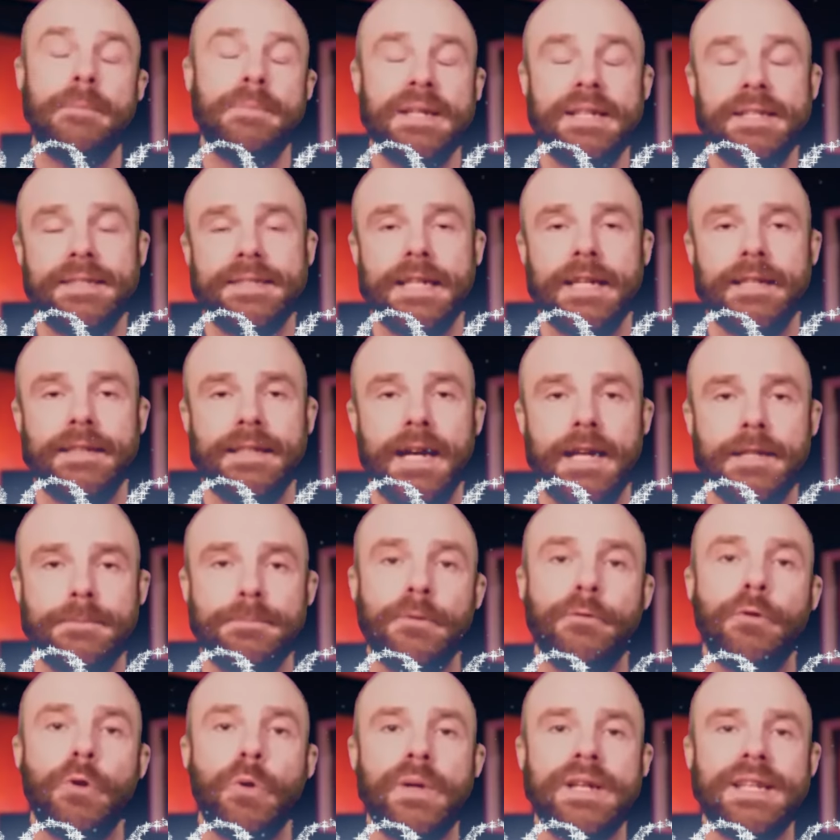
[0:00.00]
That being said, guys,
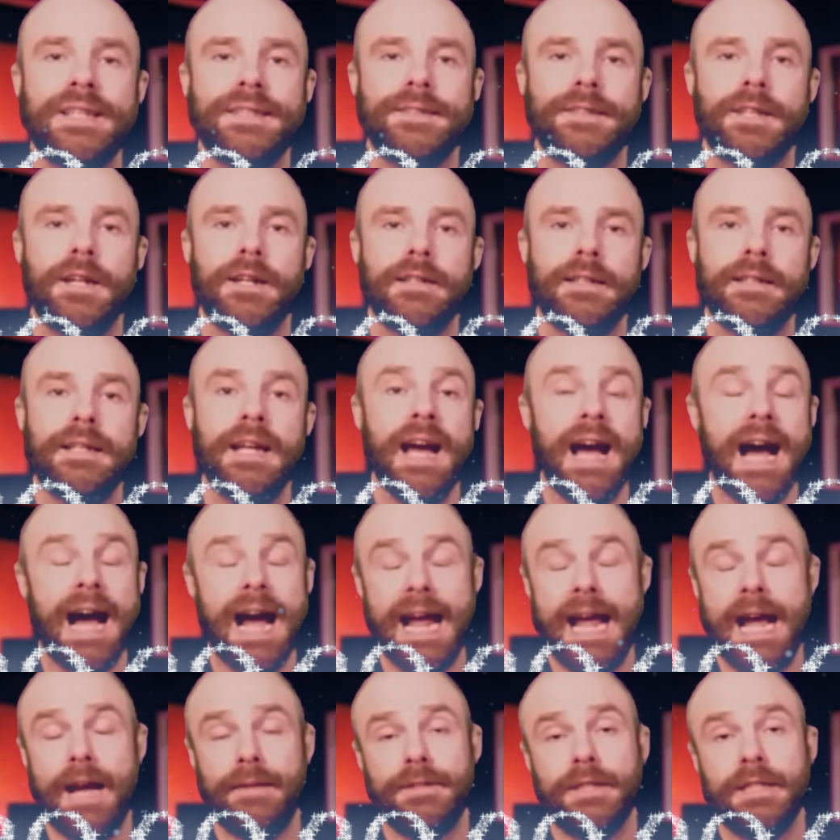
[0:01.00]
before we get started,
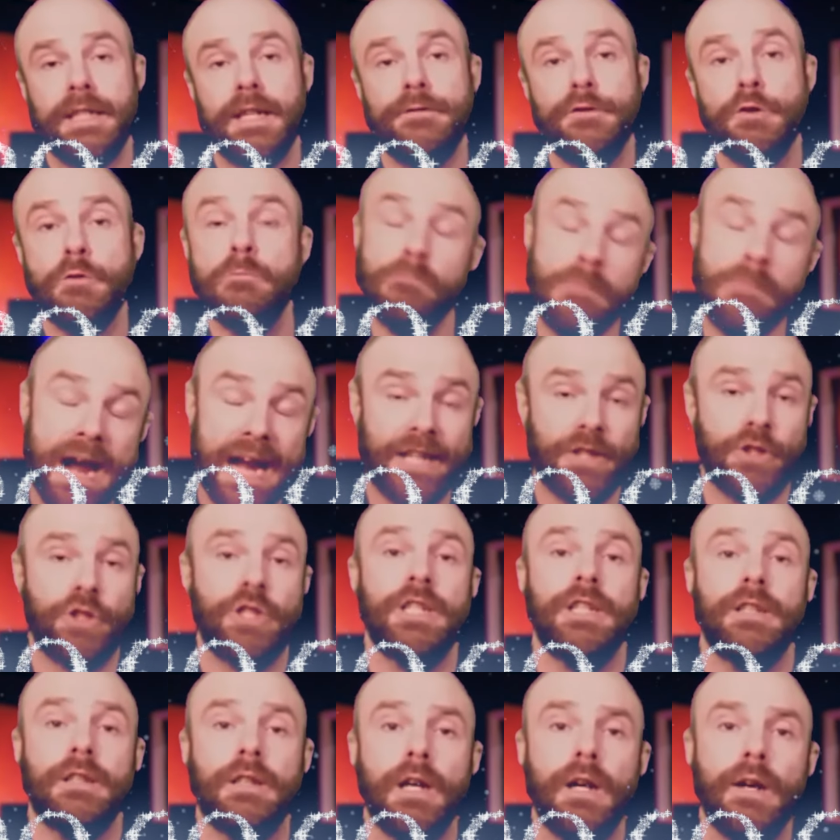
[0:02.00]
I have to give you my
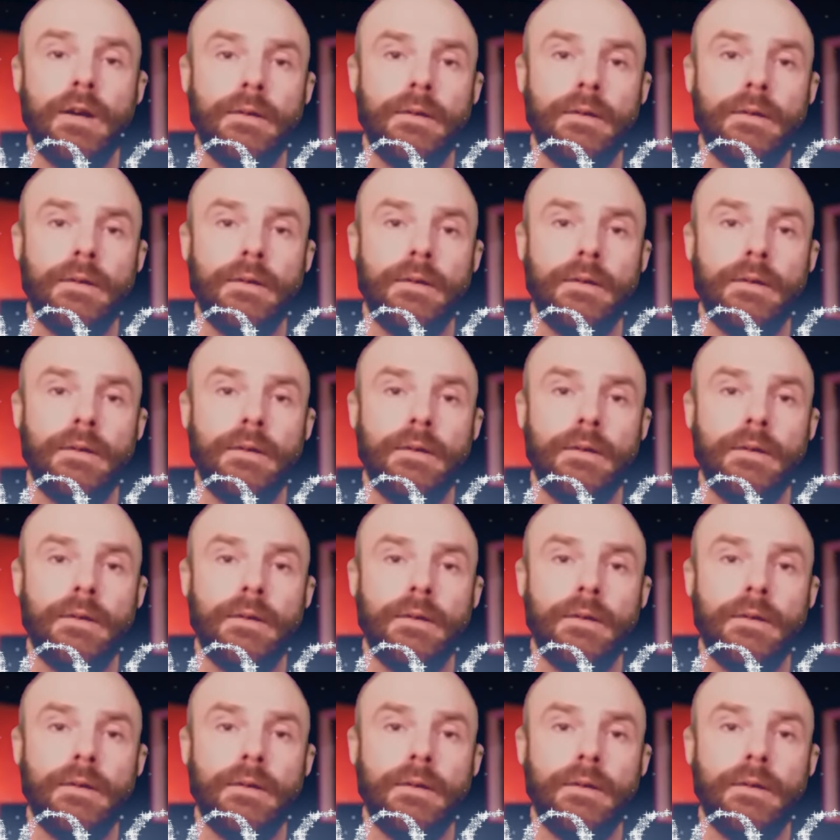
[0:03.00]
cheat